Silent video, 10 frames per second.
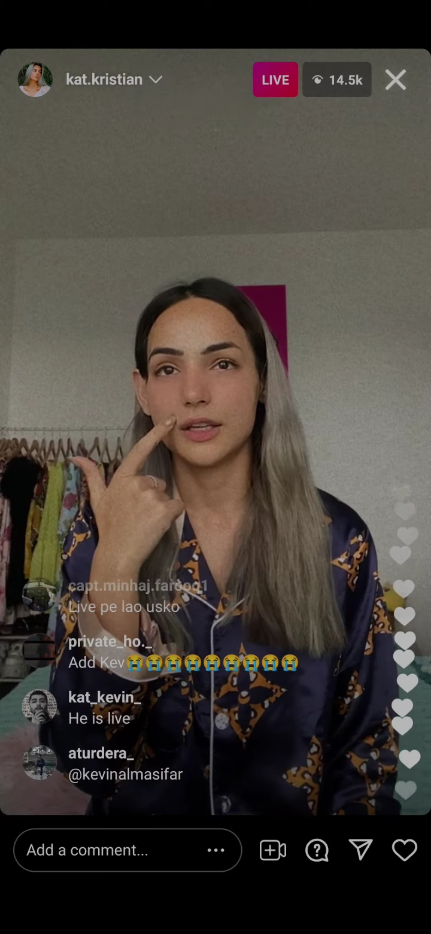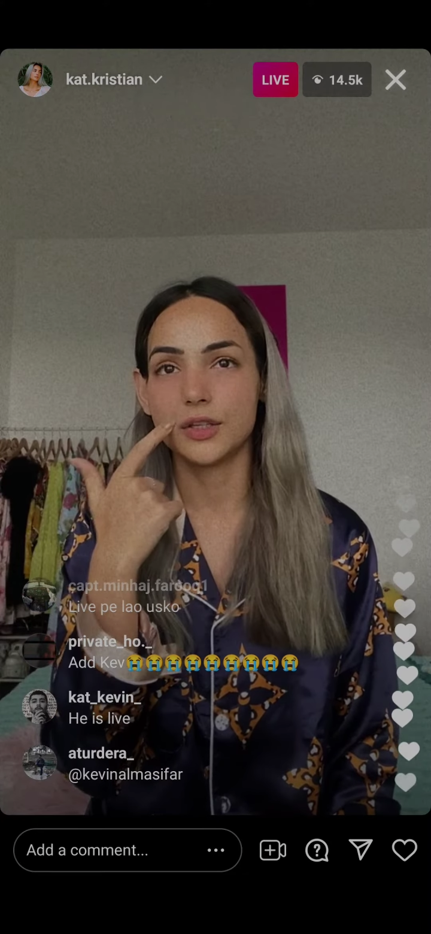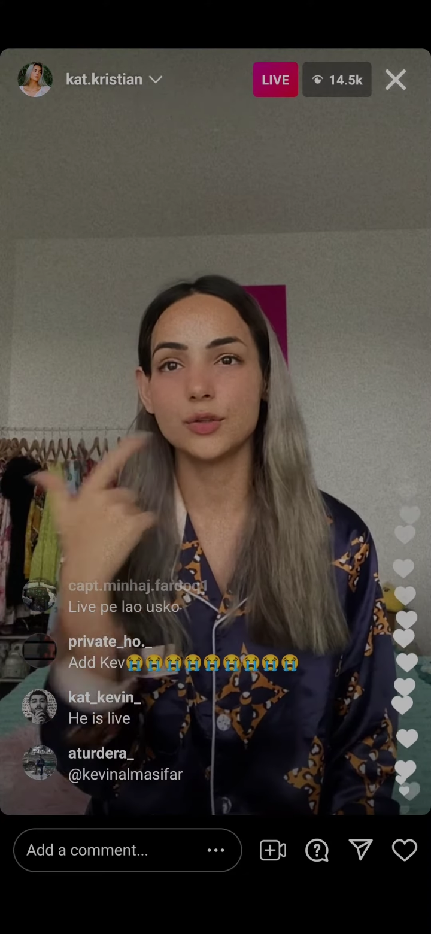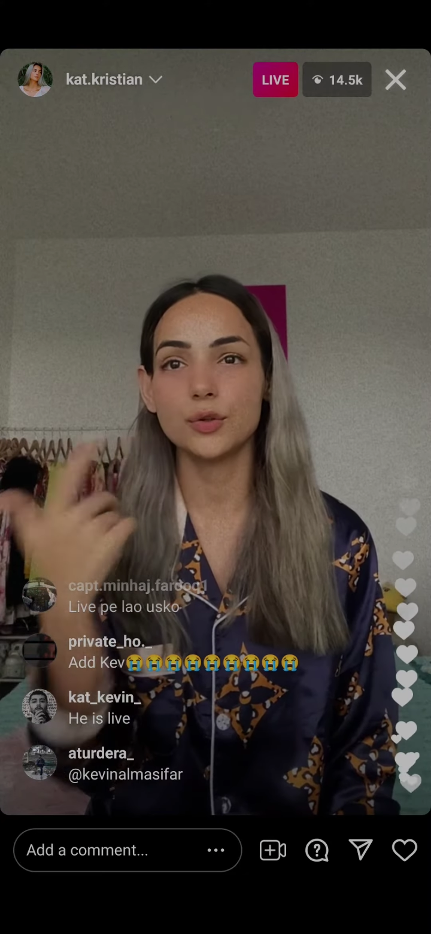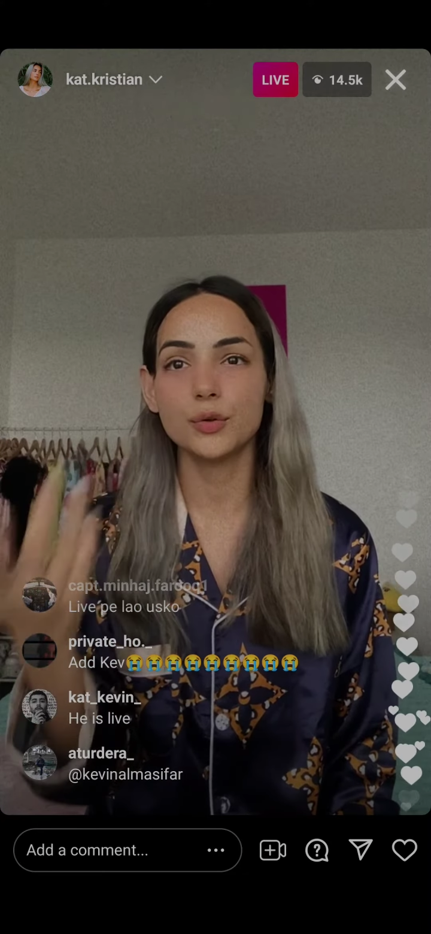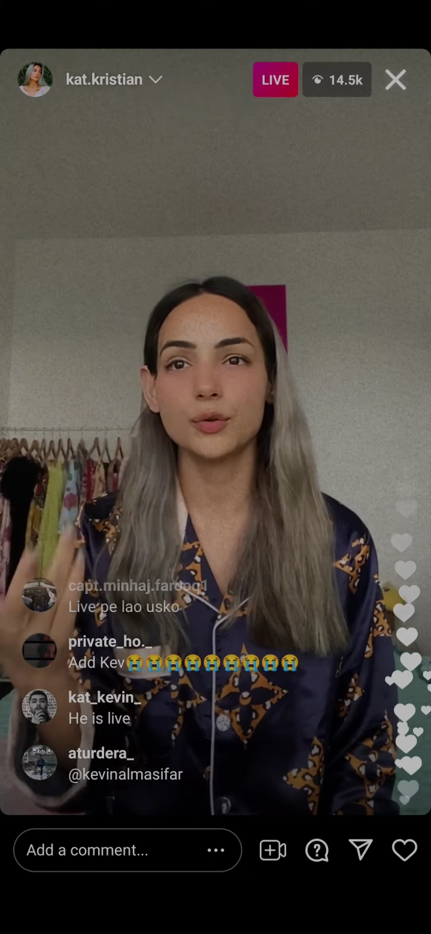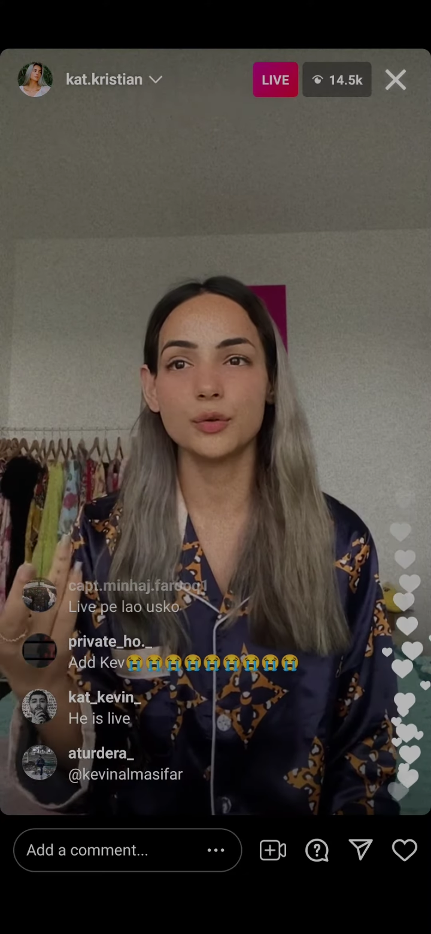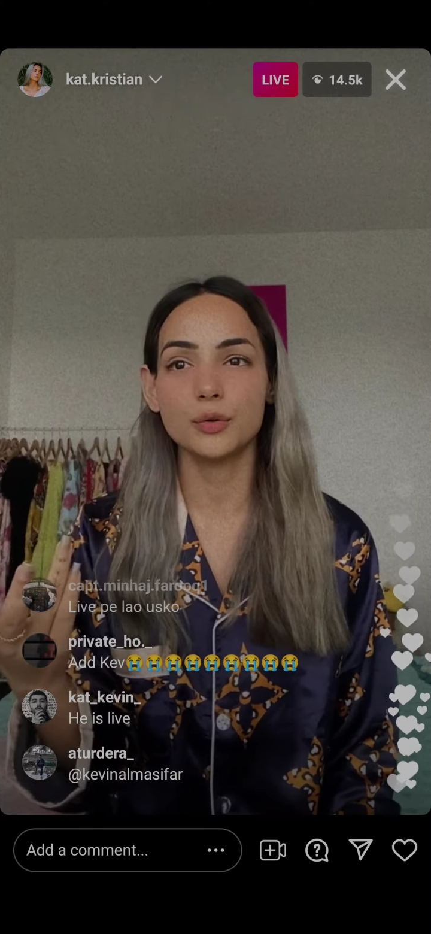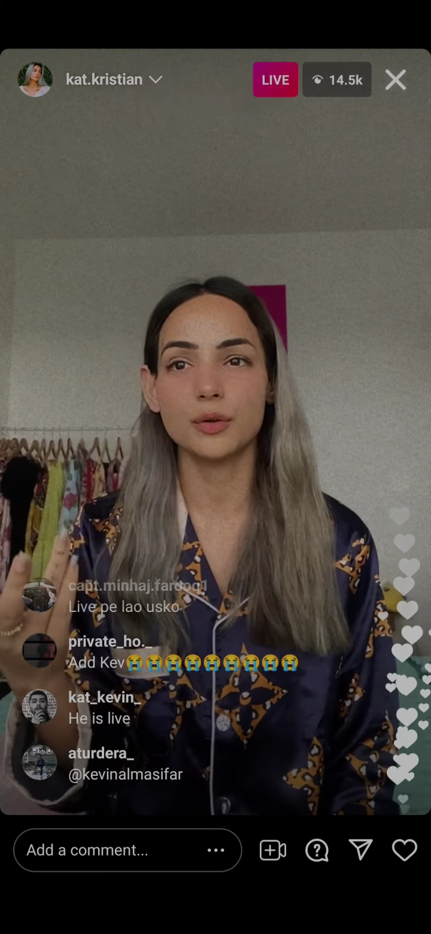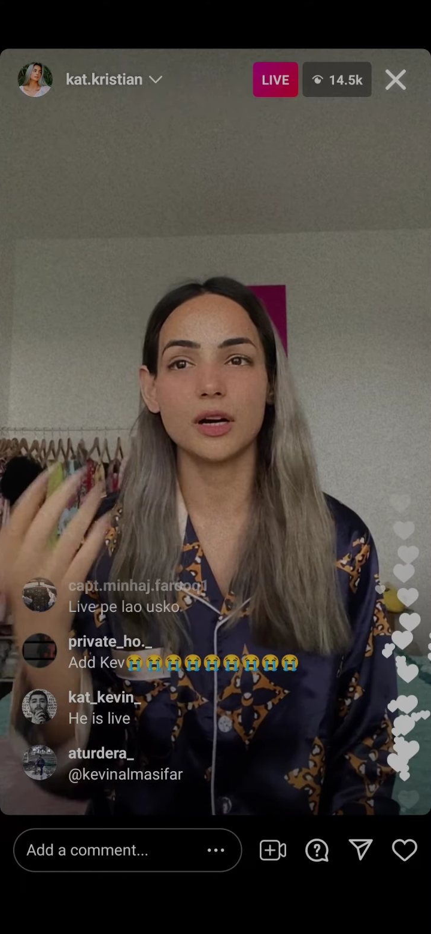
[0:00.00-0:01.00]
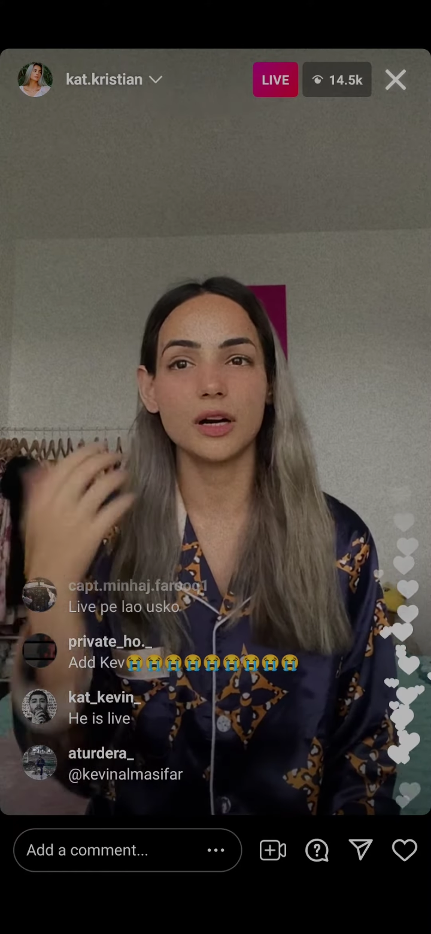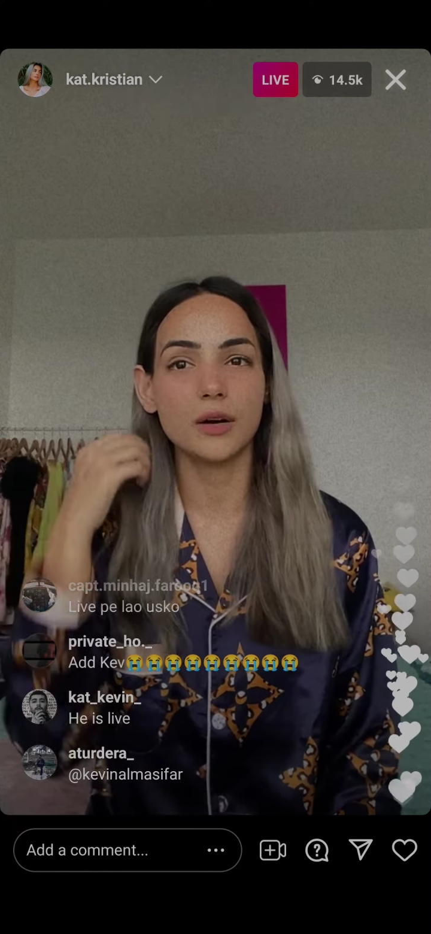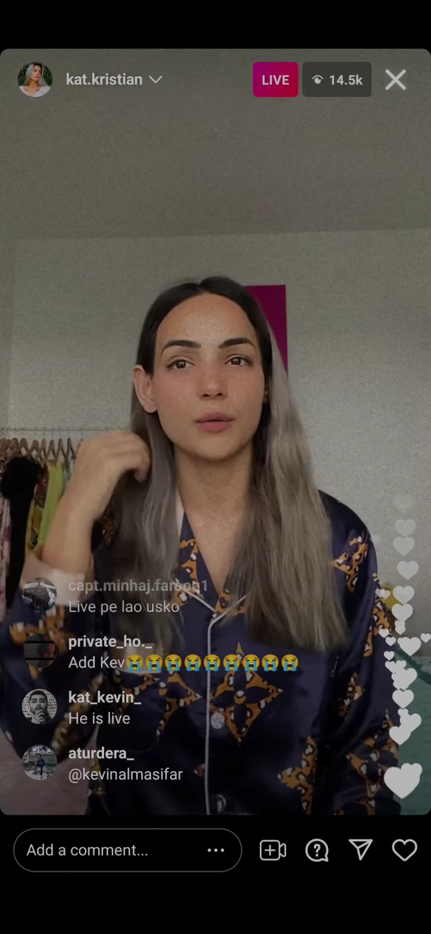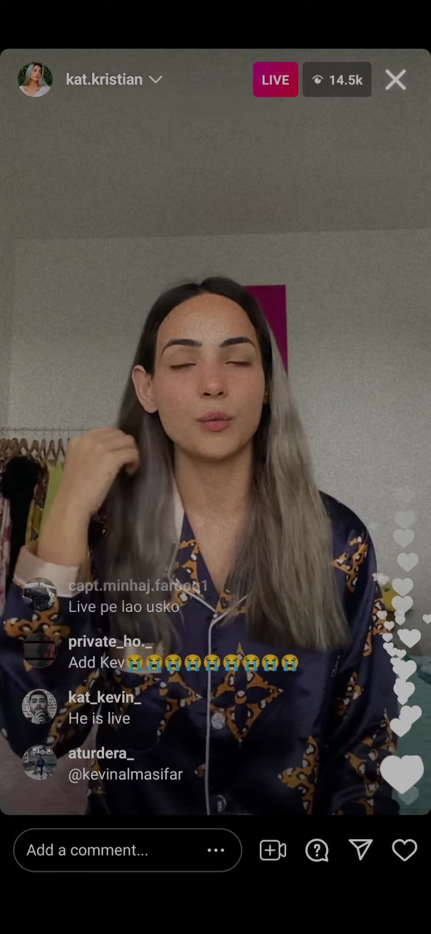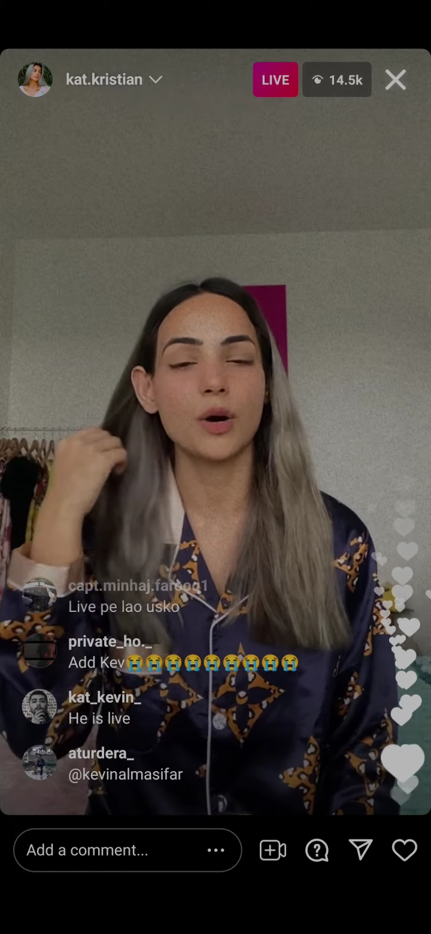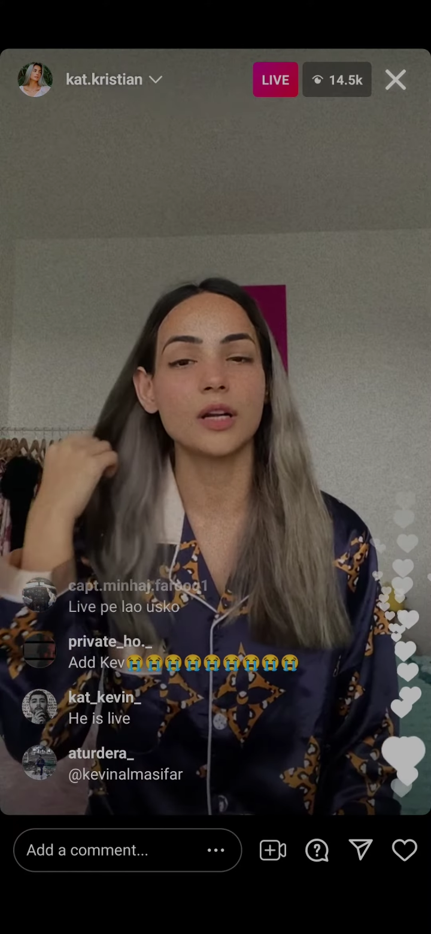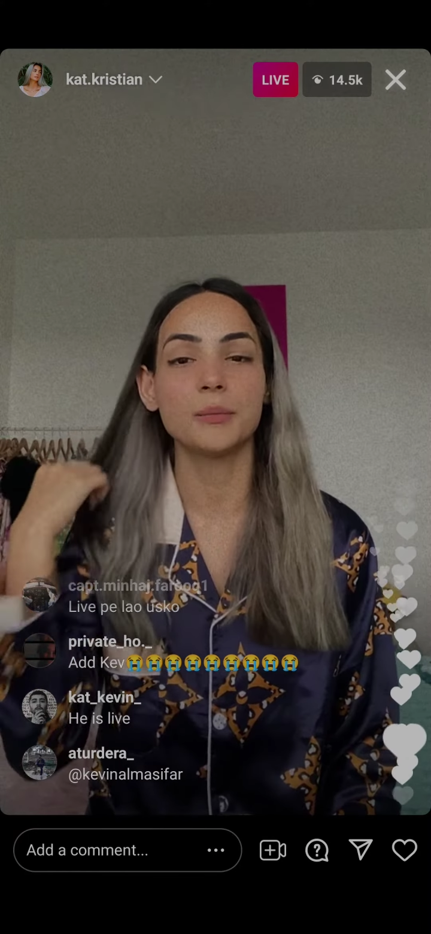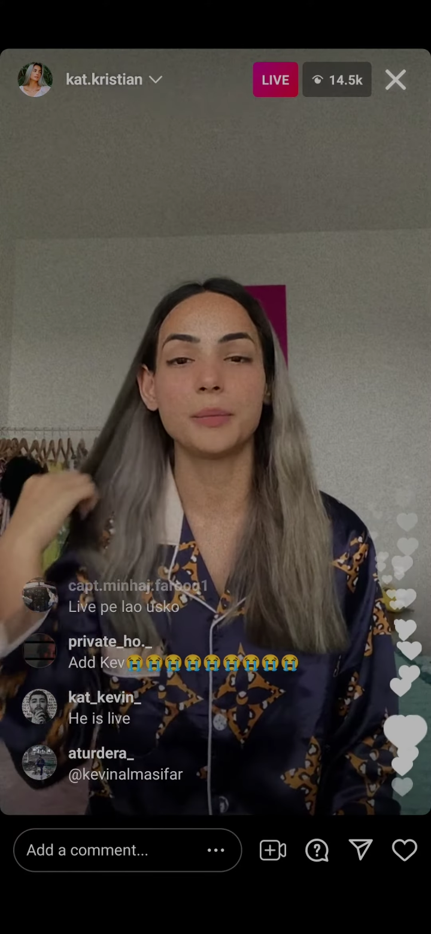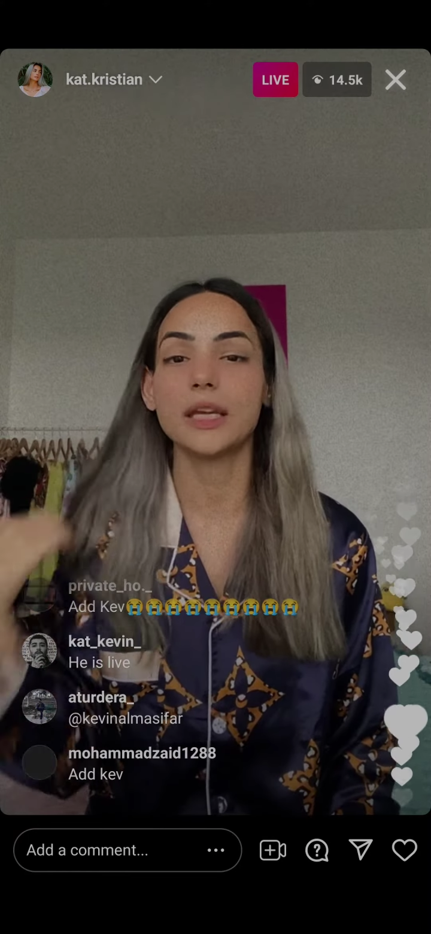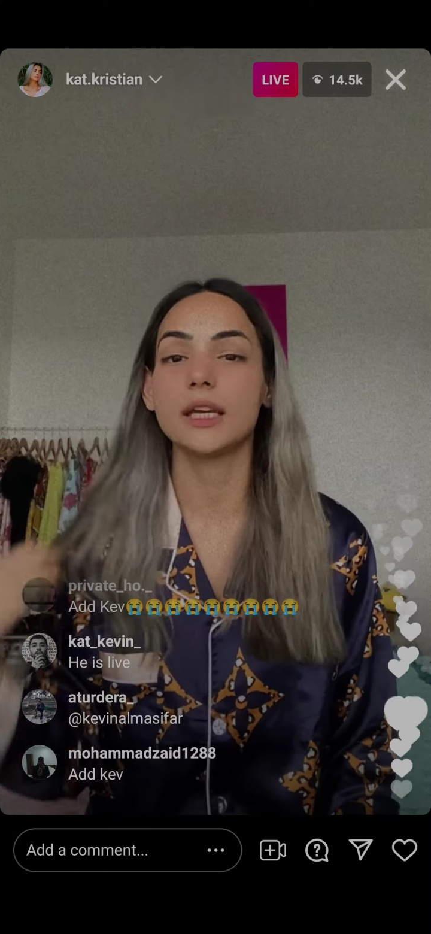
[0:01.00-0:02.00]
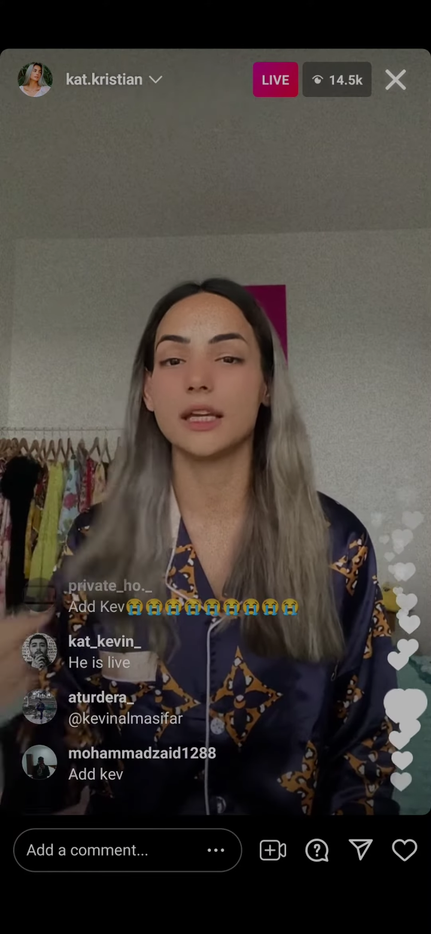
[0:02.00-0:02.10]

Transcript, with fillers: you want to be